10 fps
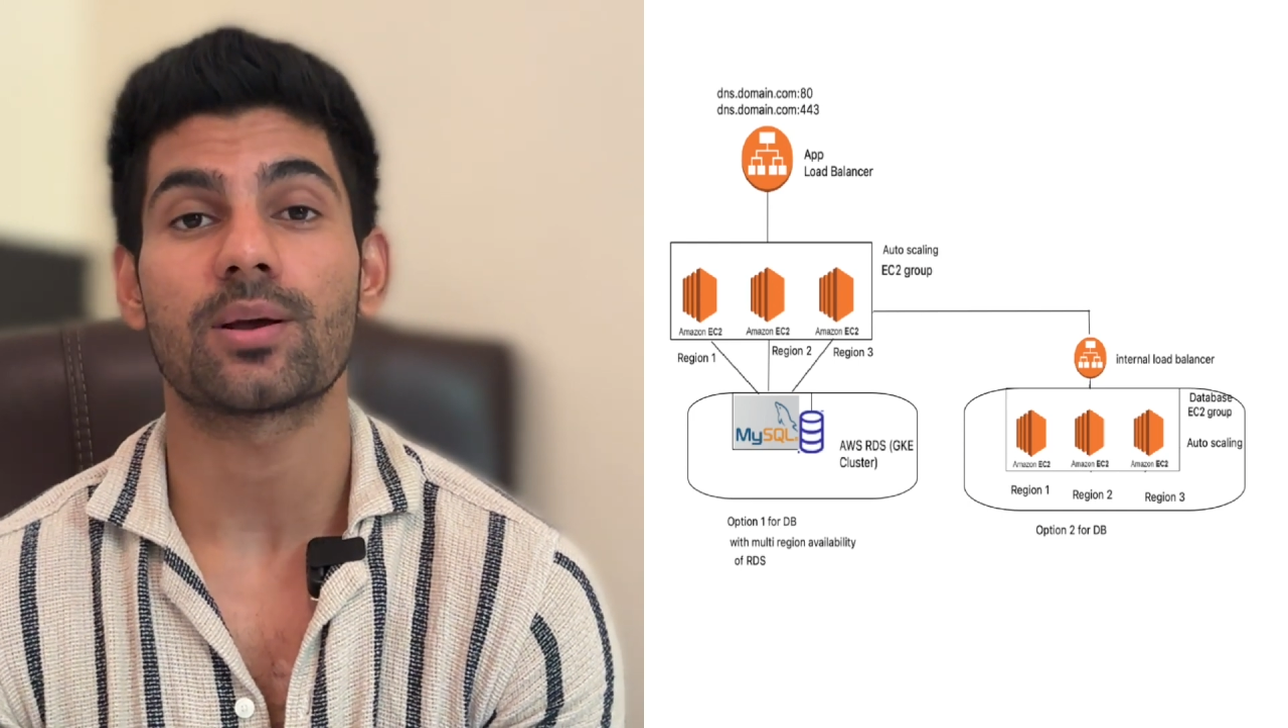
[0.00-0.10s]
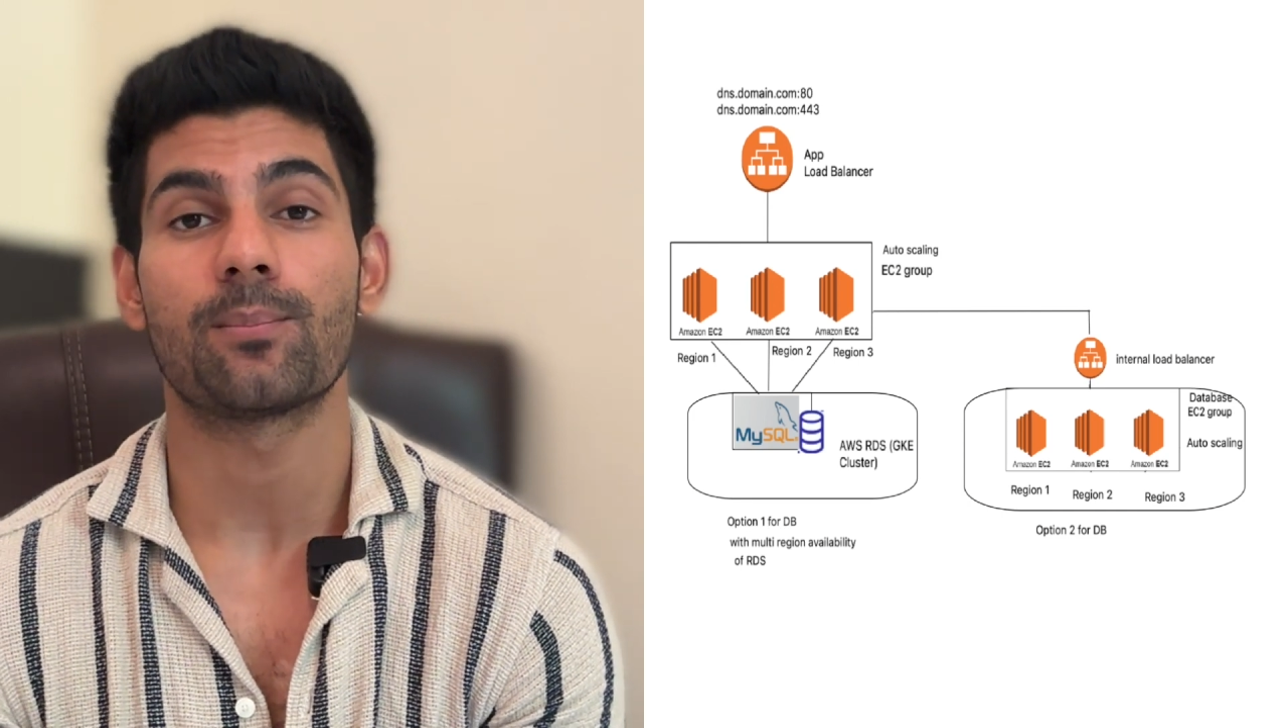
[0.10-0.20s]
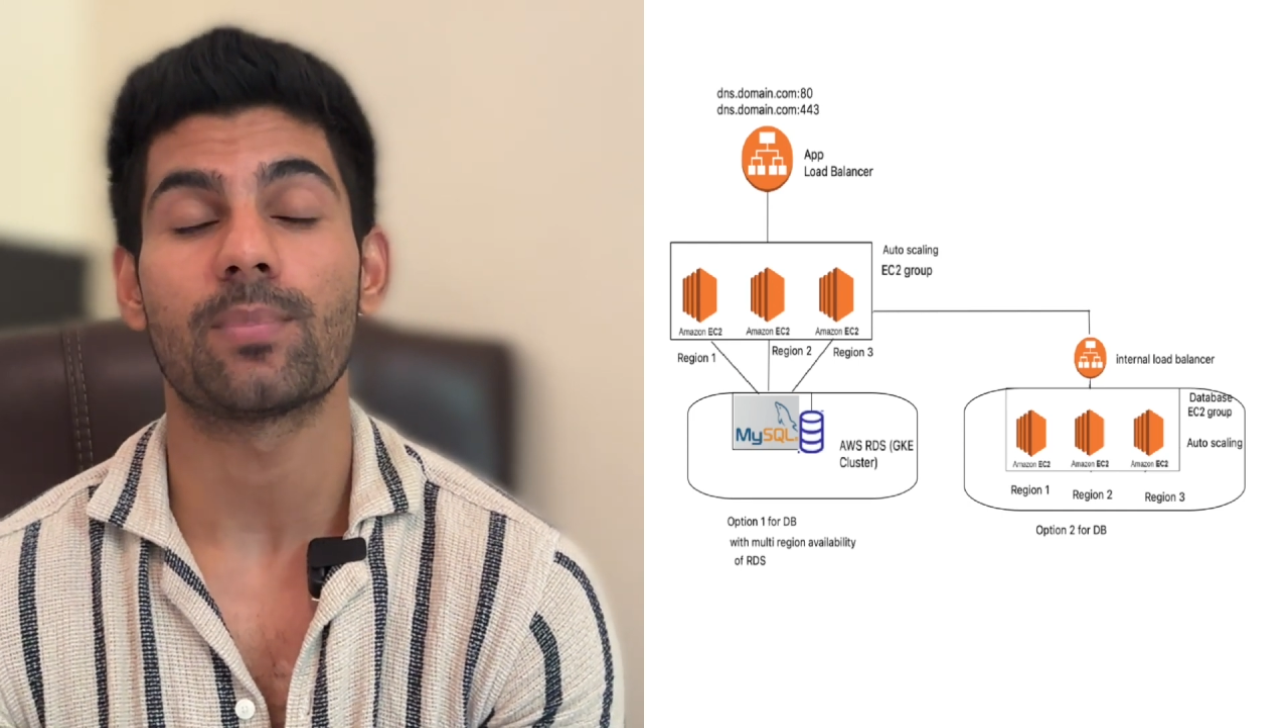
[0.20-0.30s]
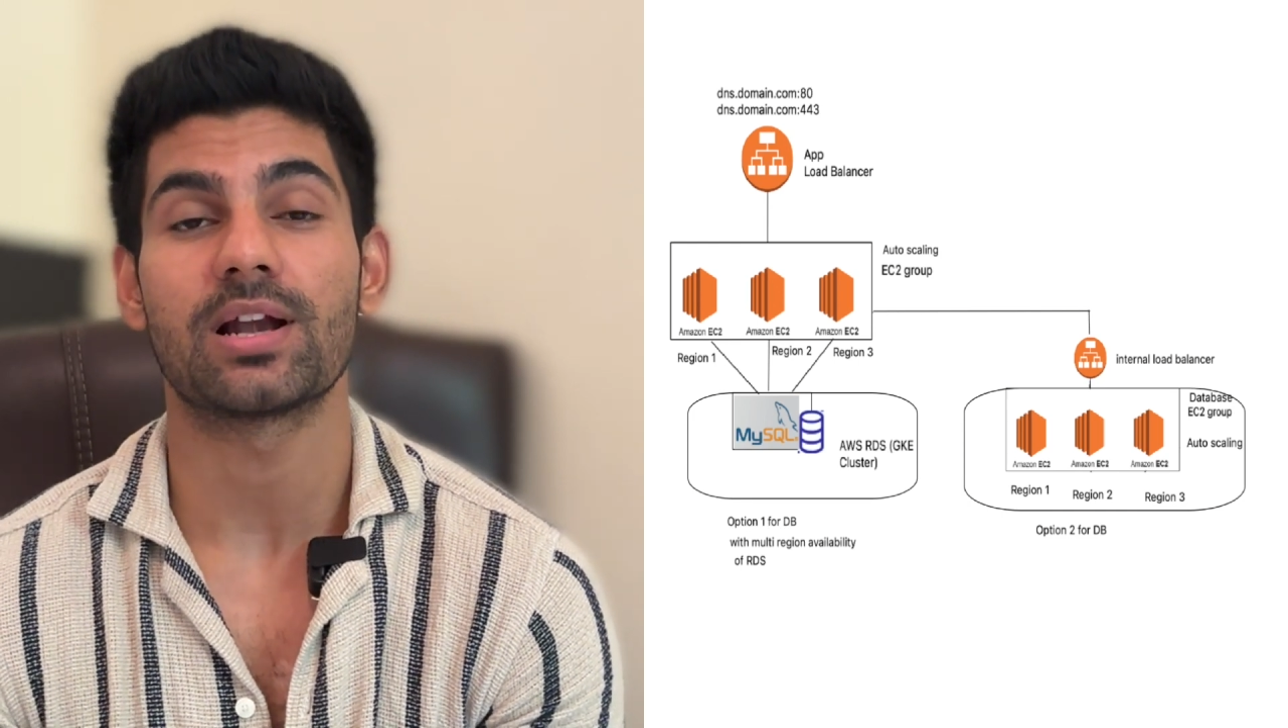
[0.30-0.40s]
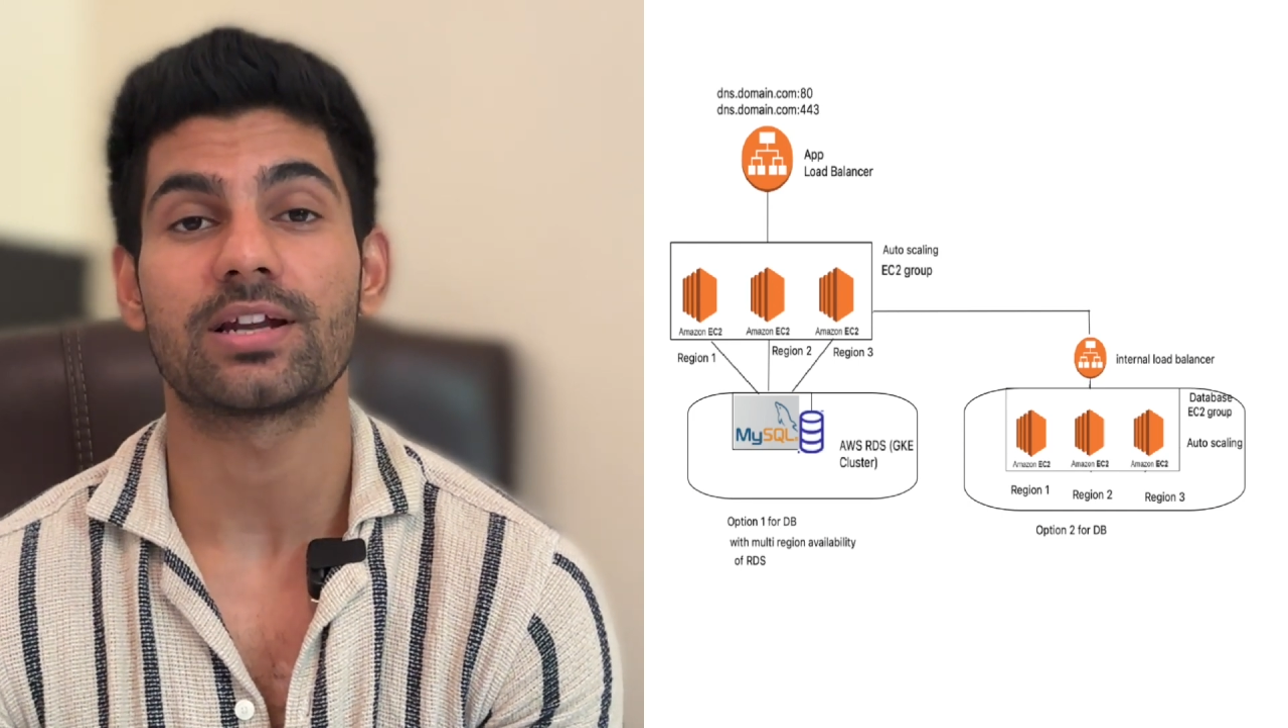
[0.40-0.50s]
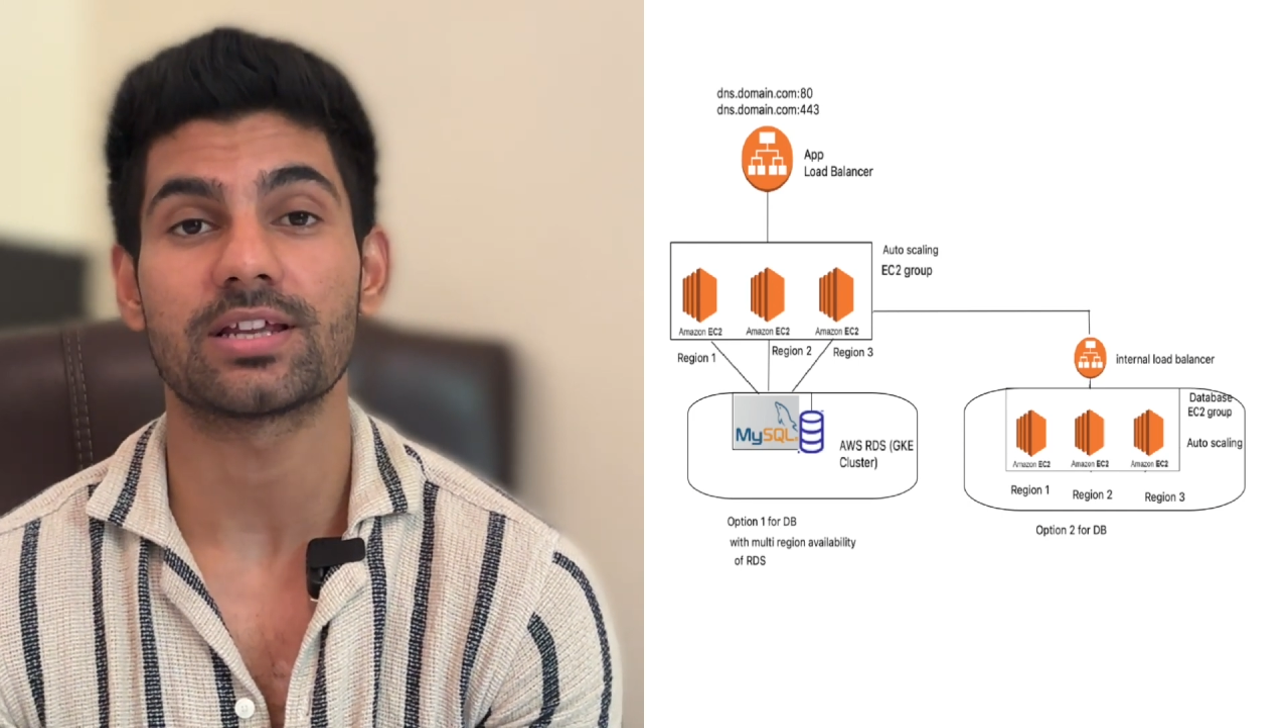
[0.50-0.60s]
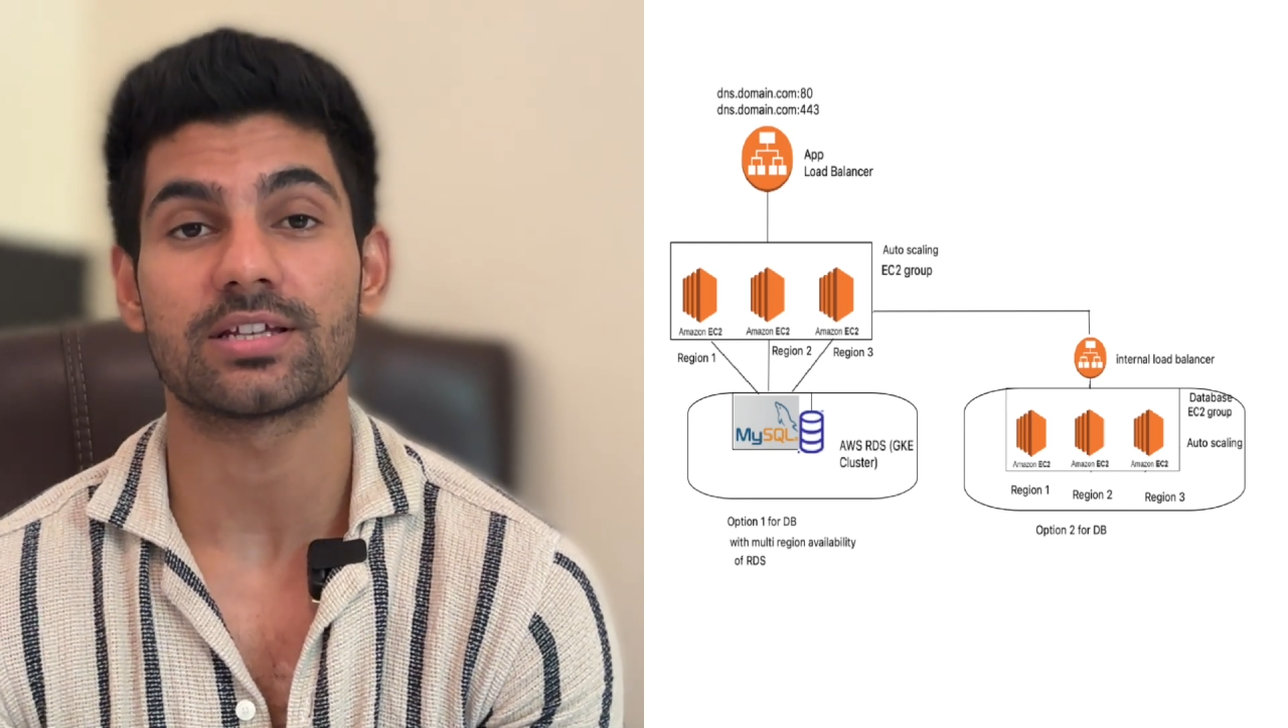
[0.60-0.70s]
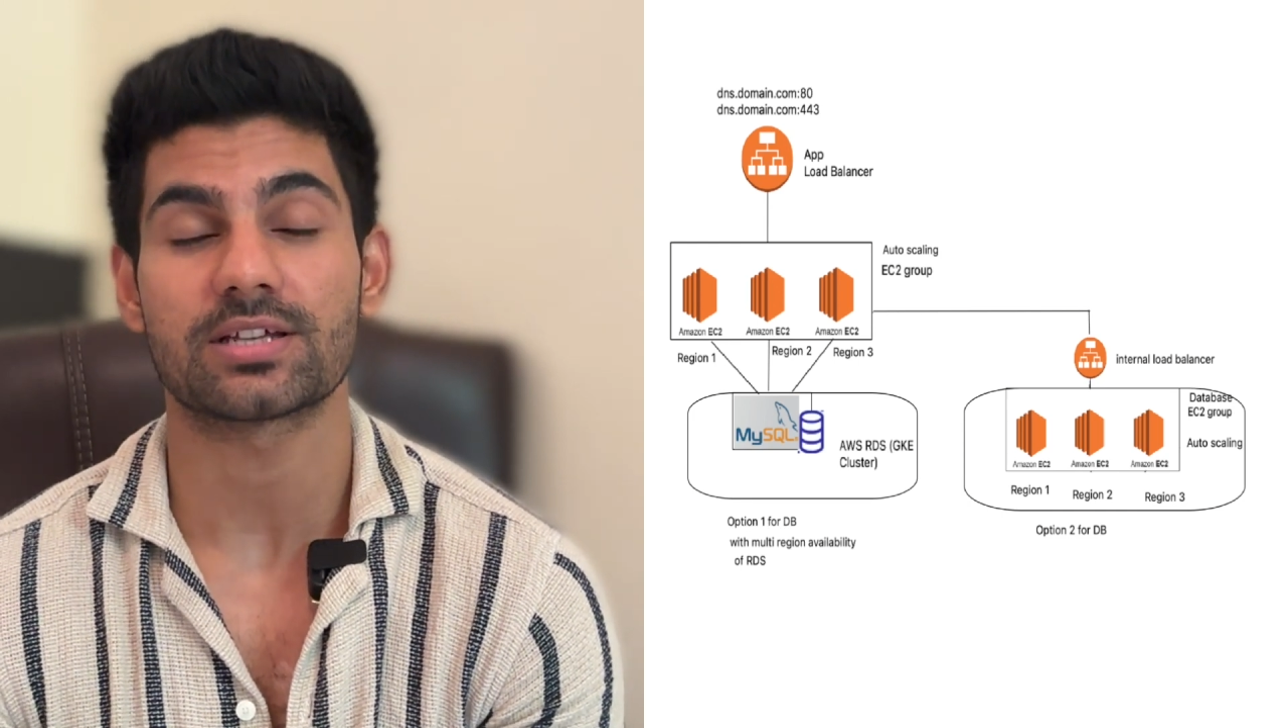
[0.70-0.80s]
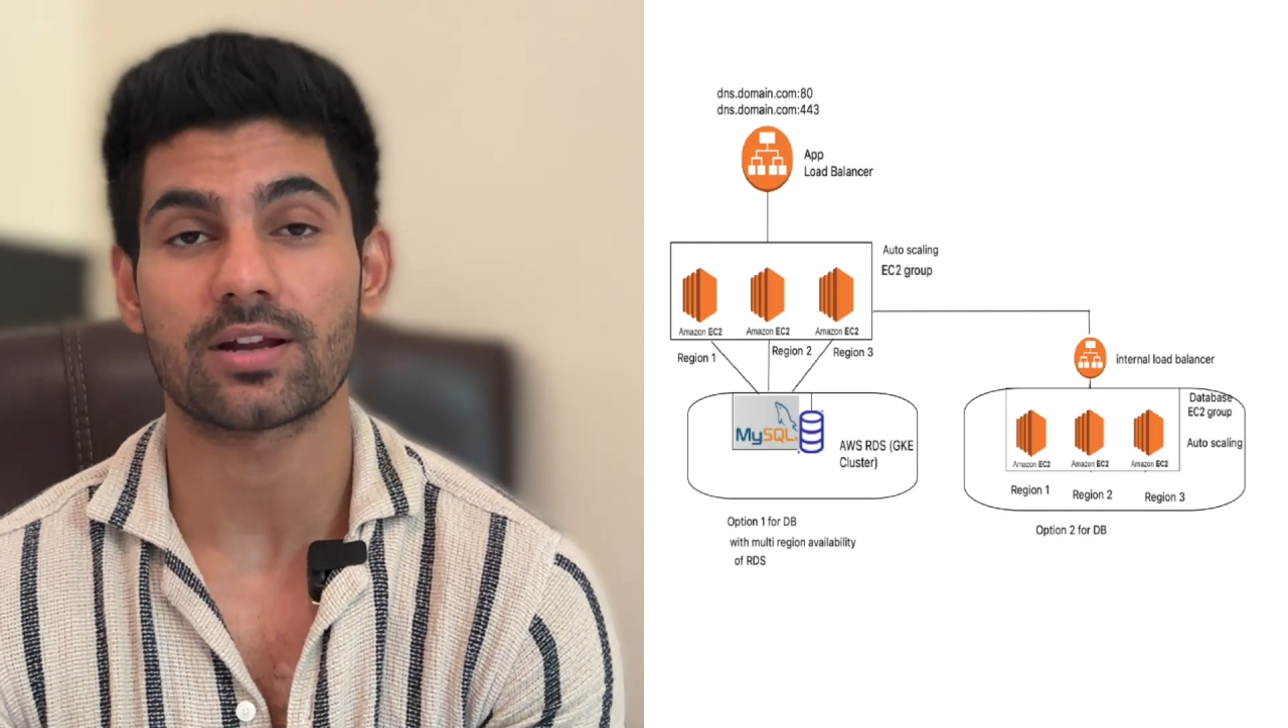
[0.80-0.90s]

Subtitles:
multi-region